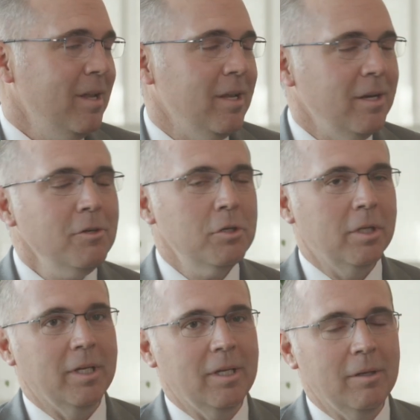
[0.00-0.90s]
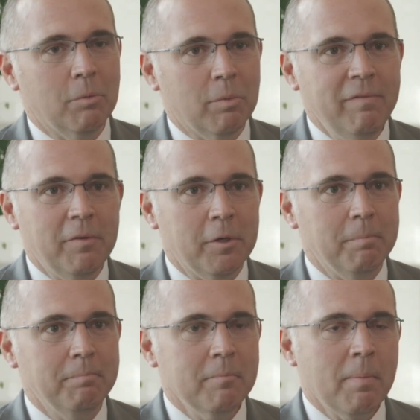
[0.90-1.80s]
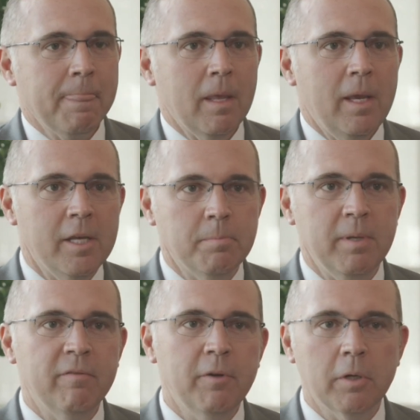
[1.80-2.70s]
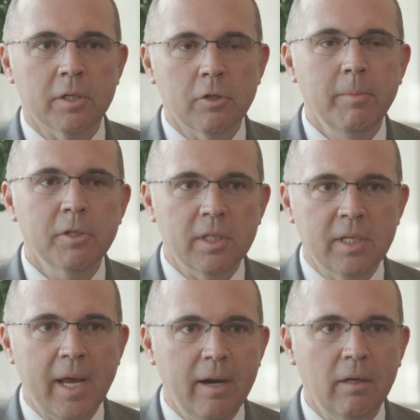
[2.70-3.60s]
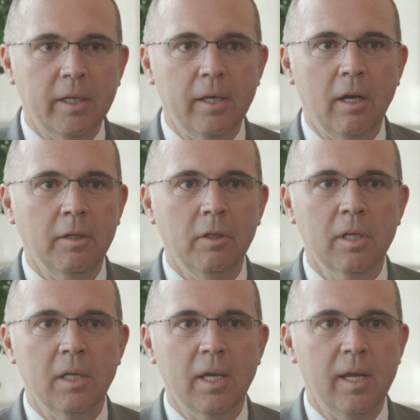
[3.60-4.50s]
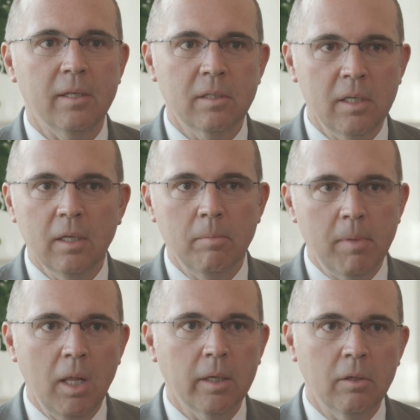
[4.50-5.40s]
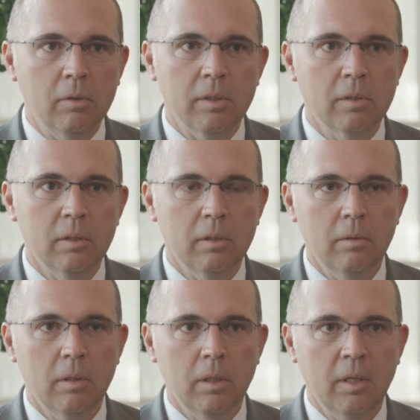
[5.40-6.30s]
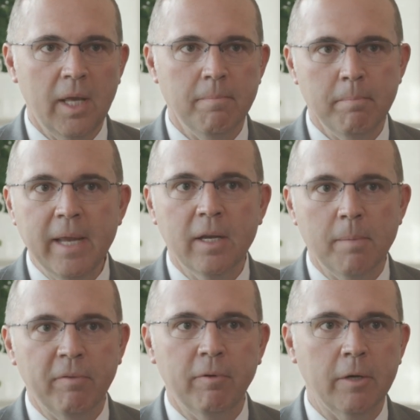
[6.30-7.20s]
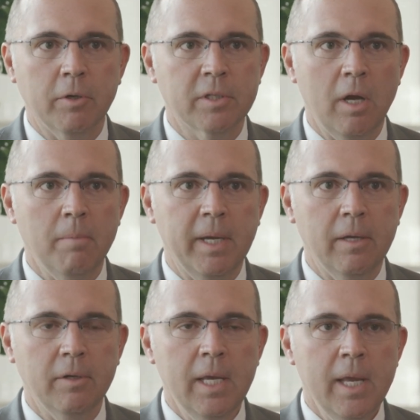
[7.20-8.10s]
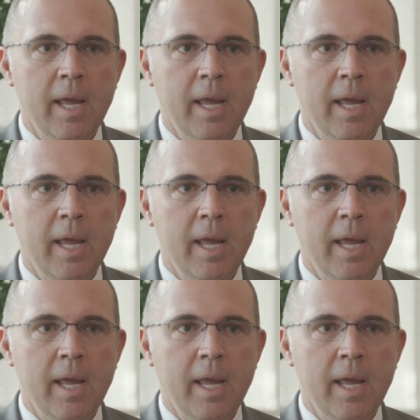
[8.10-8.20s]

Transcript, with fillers: Initially, RIFM has been focused almost entirely on looking at single molecules that make up a fragrance compound.